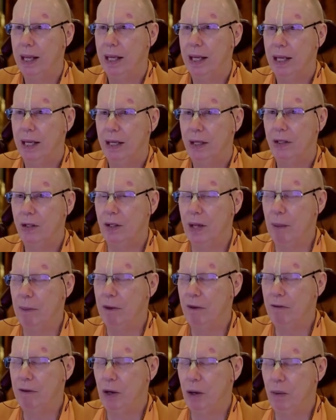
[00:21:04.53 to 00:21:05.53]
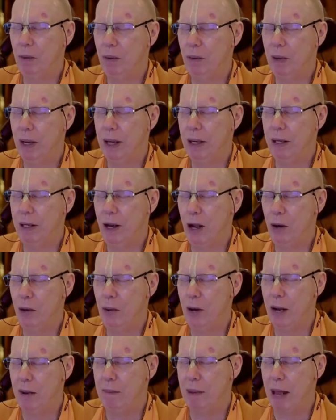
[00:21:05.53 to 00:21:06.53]
Some of you know
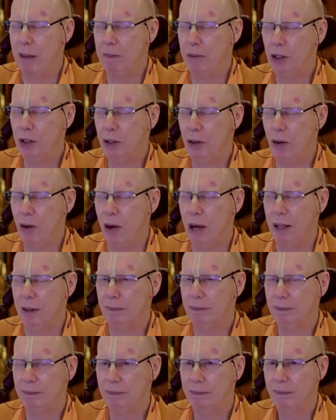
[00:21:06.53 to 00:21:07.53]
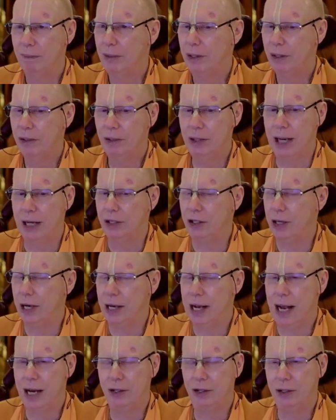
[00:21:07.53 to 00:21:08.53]
him, I'm sure. Such a
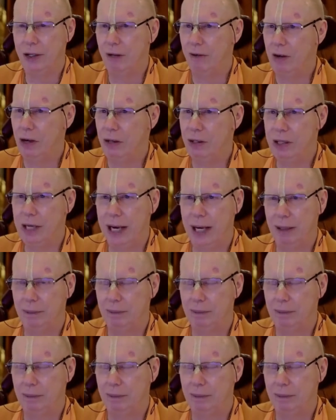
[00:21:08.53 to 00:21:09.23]
nice devotee.